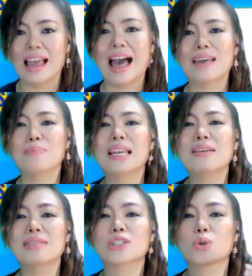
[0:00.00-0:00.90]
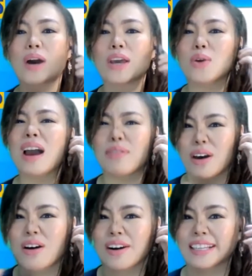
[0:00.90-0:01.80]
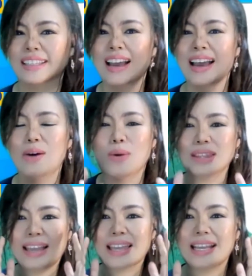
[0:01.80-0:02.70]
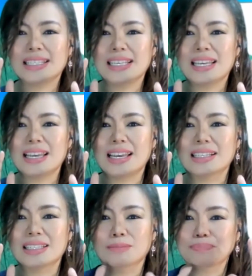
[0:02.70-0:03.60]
I believe that's why you have the heart. What I can see is,